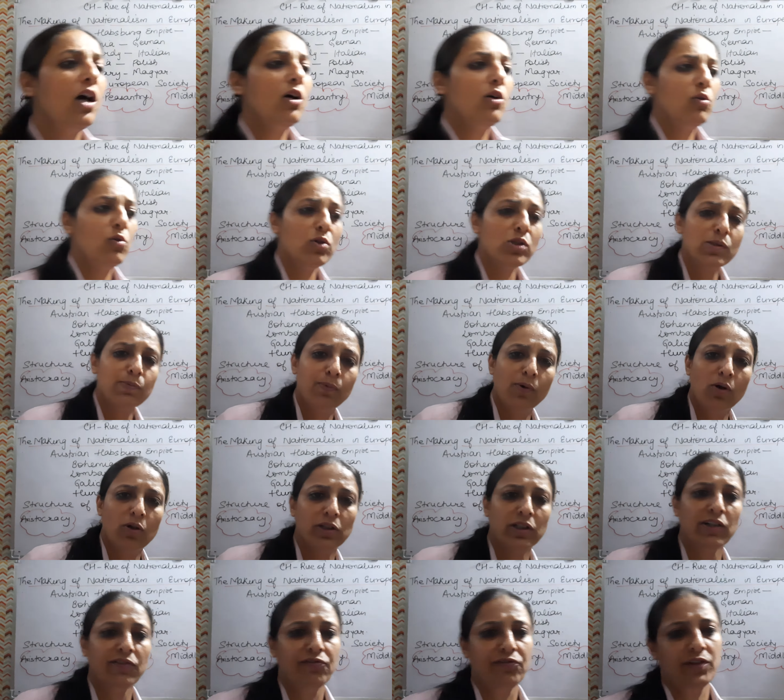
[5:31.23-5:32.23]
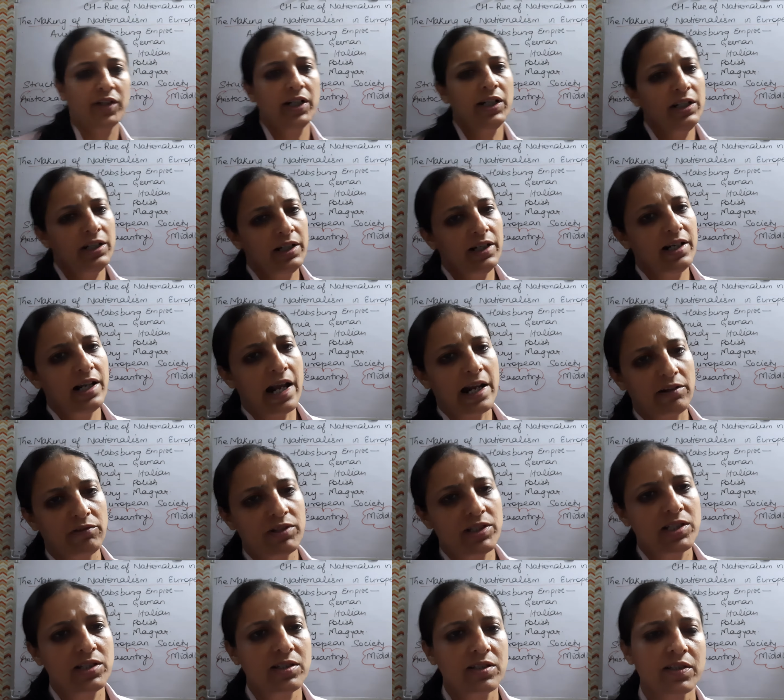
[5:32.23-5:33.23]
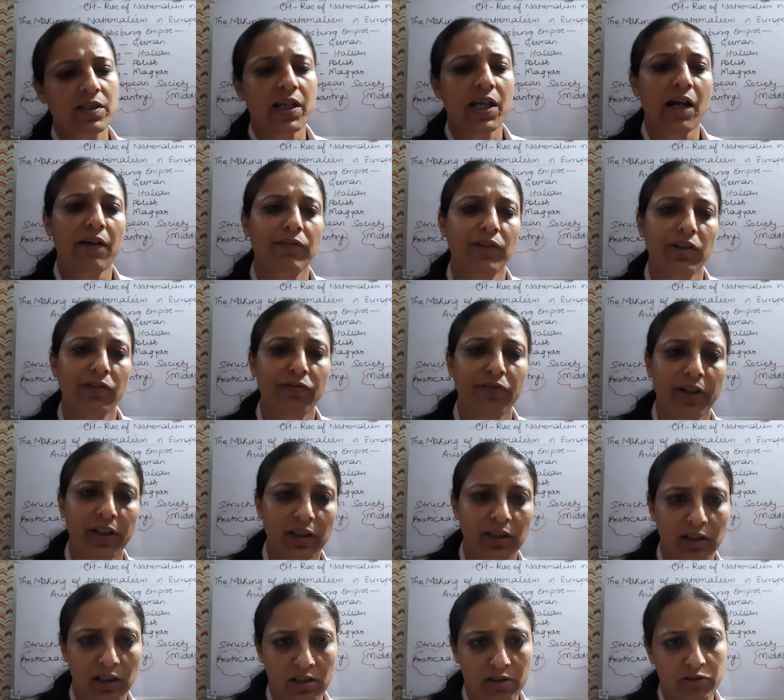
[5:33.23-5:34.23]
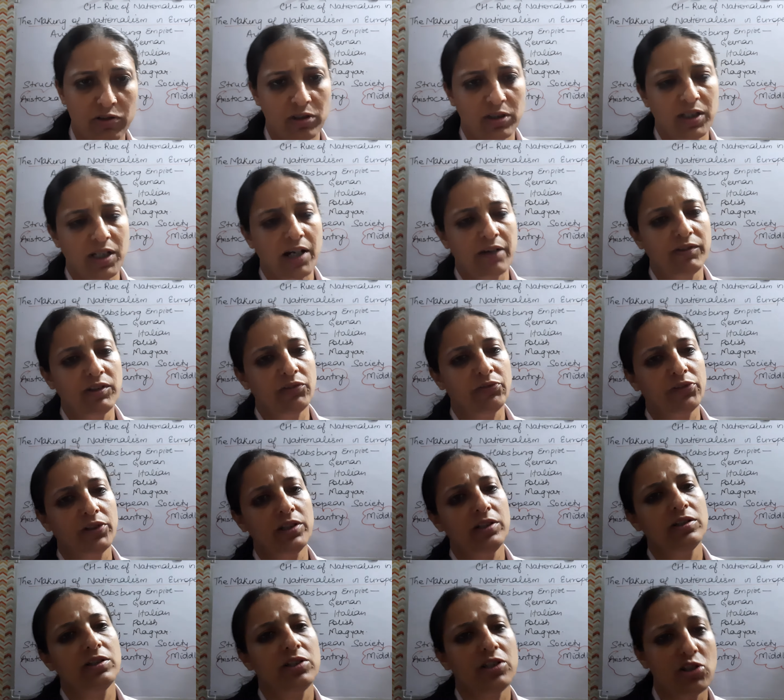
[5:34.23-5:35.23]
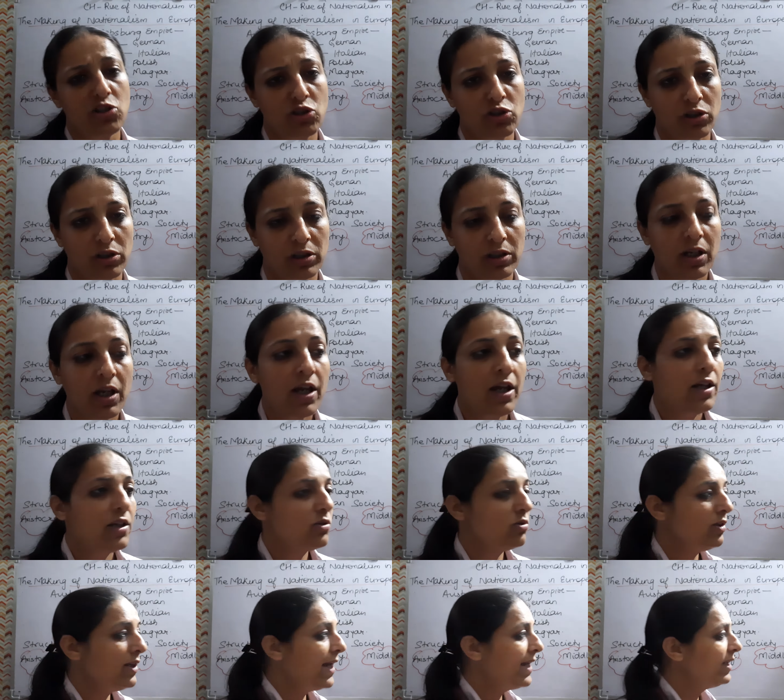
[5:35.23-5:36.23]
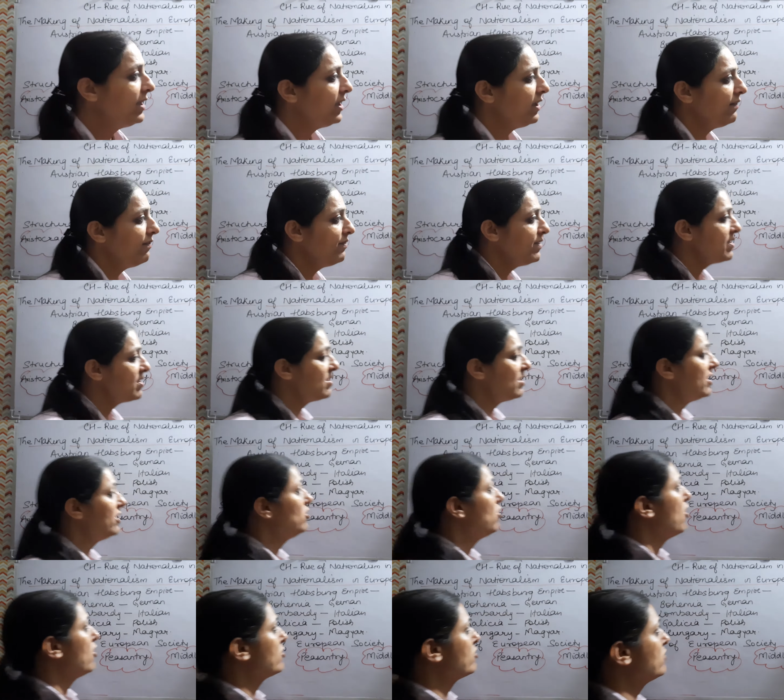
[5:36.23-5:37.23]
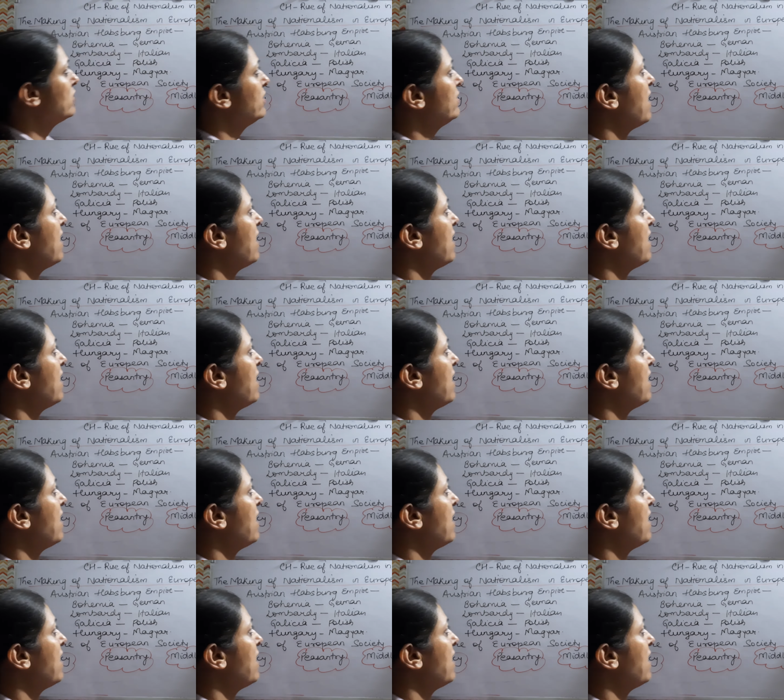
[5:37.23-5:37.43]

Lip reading: who spoke different languages. They have different culture. They have different tradition. So like if we see the Austrian